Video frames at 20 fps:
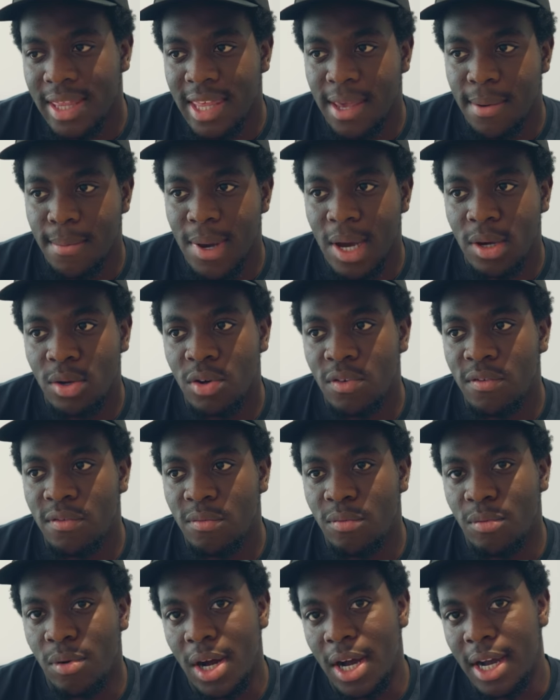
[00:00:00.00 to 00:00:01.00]
the amount
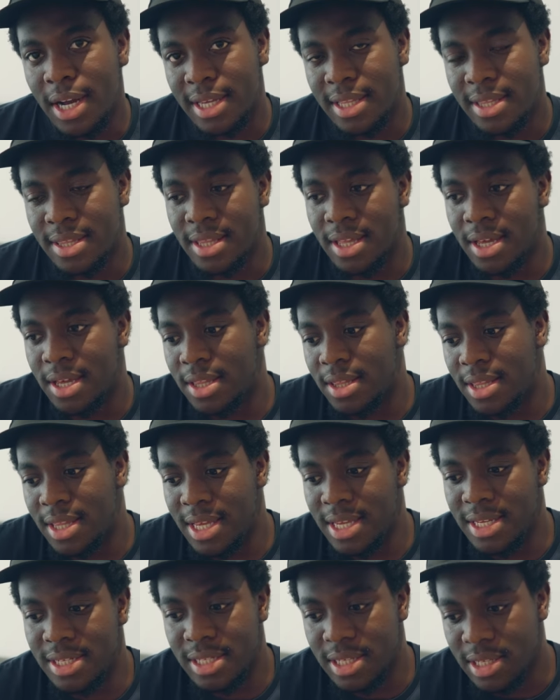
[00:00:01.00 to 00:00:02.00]
of work that
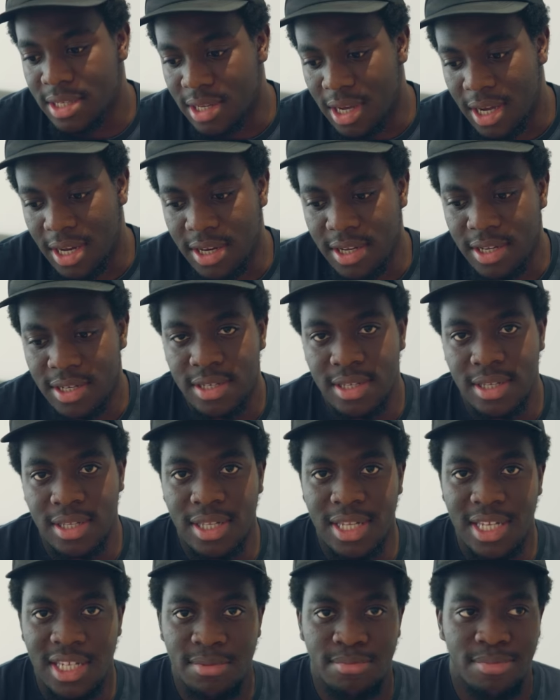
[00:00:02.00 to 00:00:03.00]
these designers
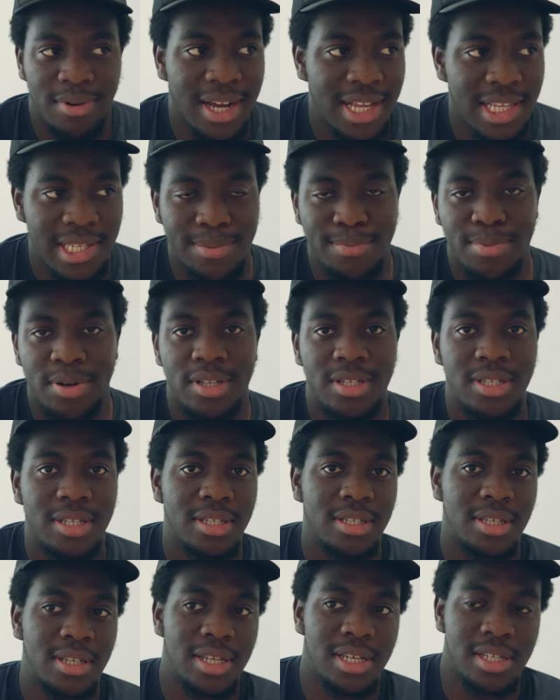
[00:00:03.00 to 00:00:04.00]
and these brands put
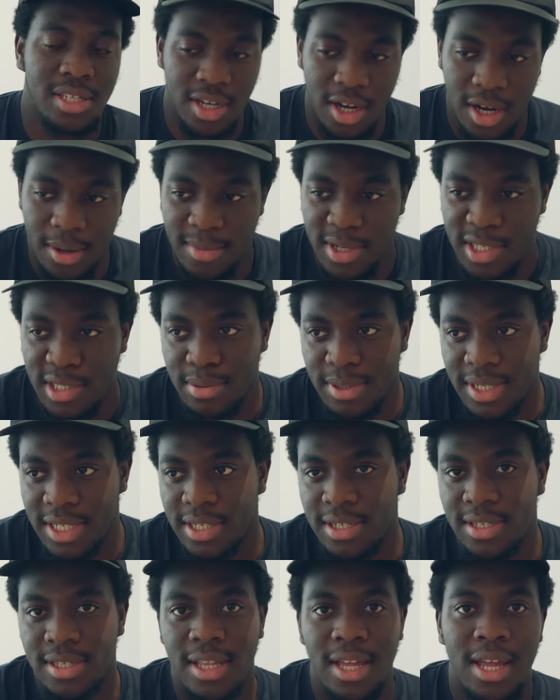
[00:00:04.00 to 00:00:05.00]
into these garments, we
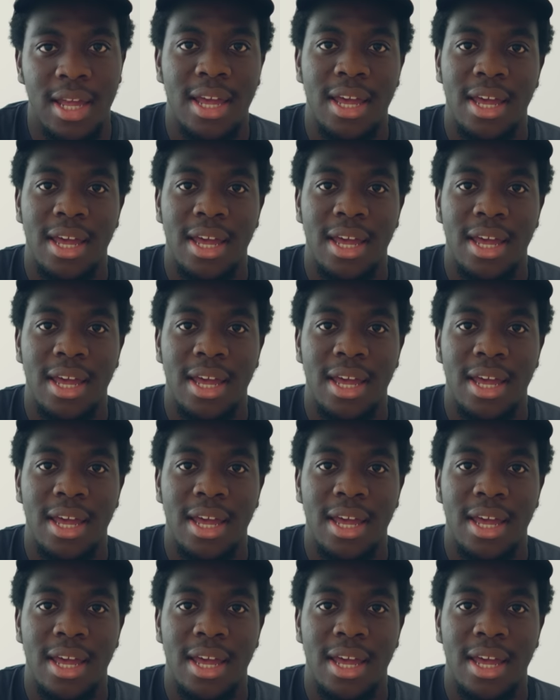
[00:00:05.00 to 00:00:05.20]
just